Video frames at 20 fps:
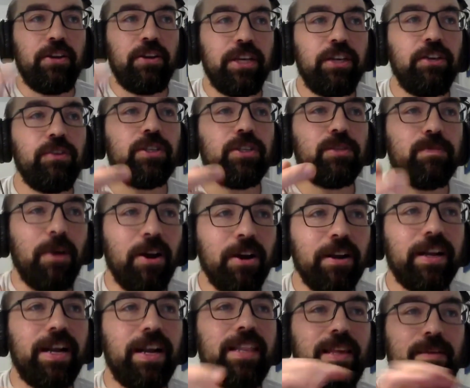you can do a
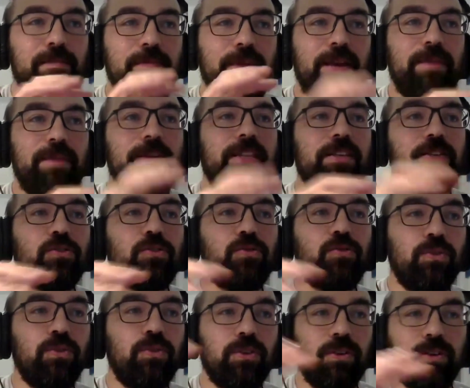spark, and then maybe the
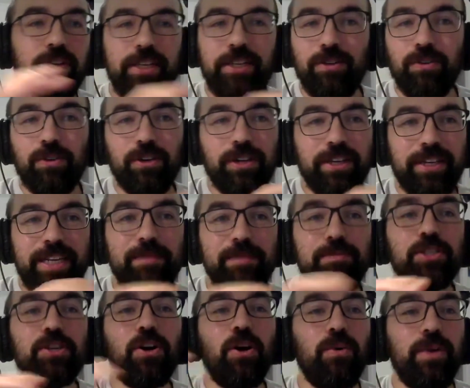school
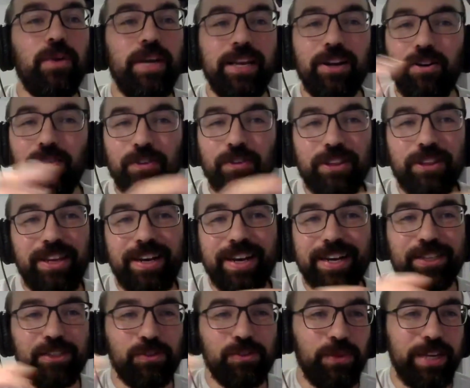keeps going over the
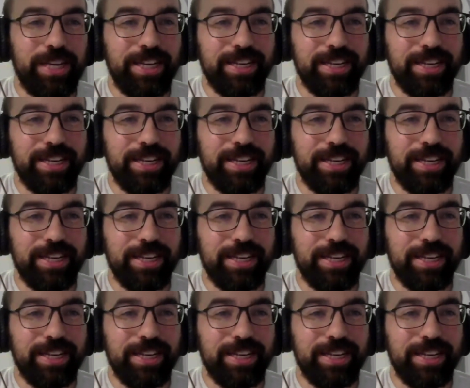next